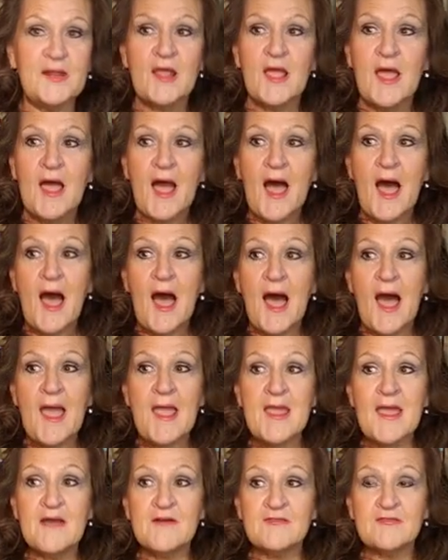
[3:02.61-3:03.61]
but
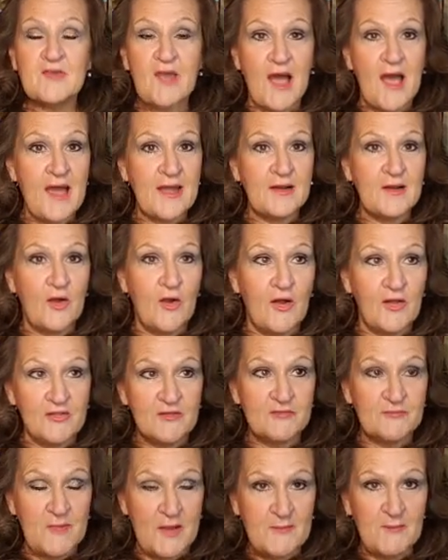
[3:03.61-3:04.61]
I have got all
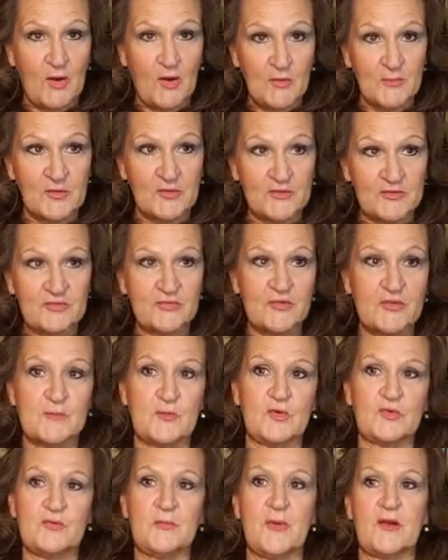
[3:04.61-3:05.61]
of my marbles for the
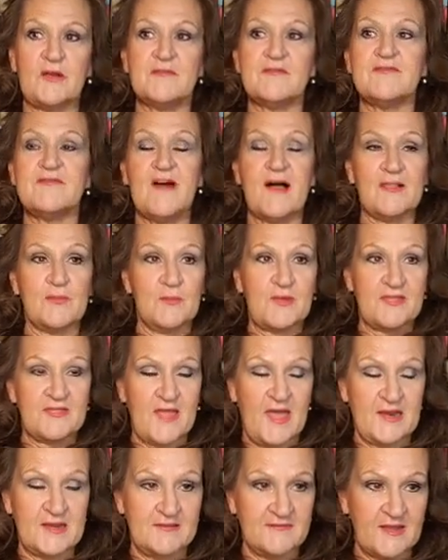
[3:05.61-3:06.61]
most part following
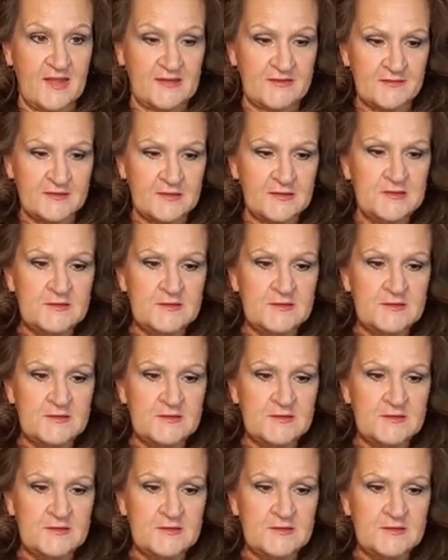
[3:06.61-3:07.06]
that event.